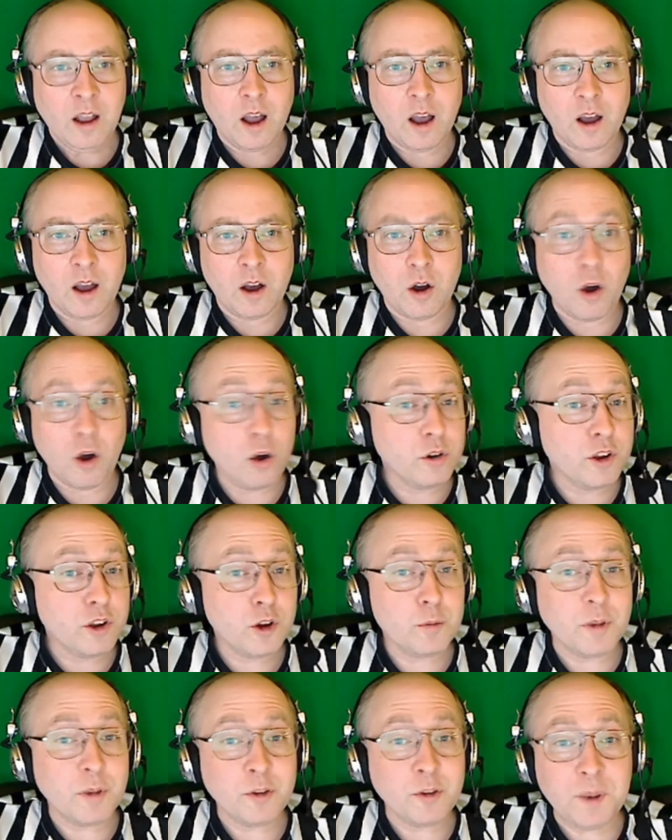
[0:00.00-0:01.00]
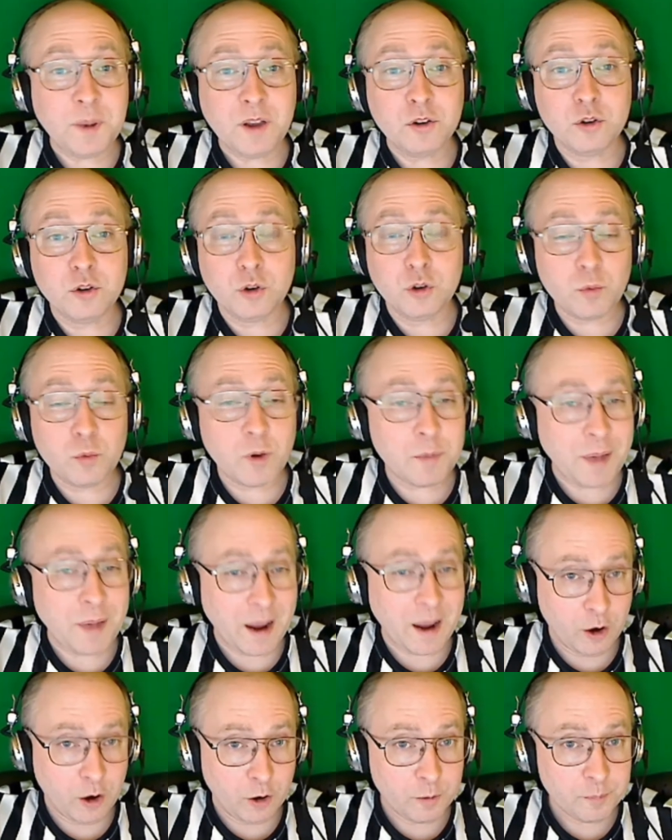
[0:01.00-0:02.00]
All gear must be in good
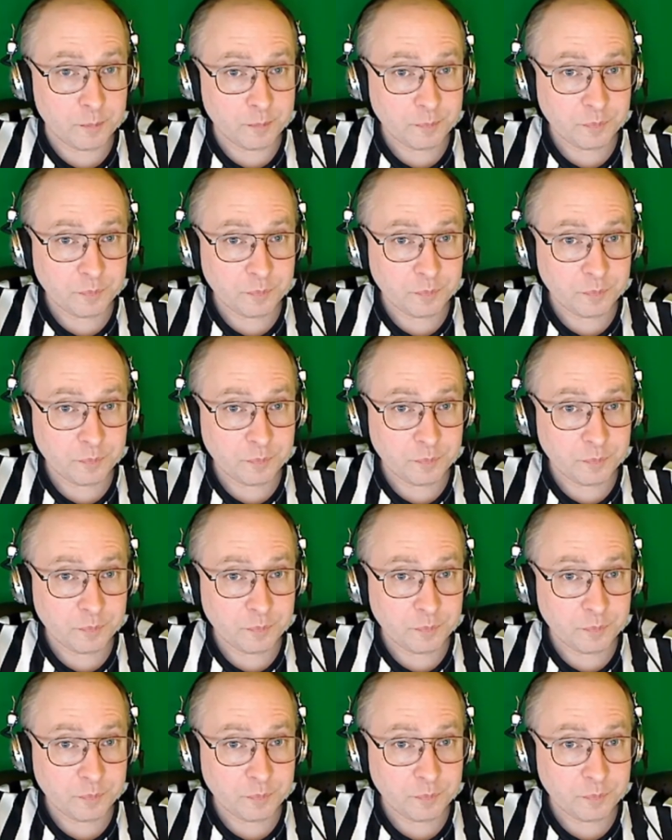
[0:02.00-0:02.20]
repair.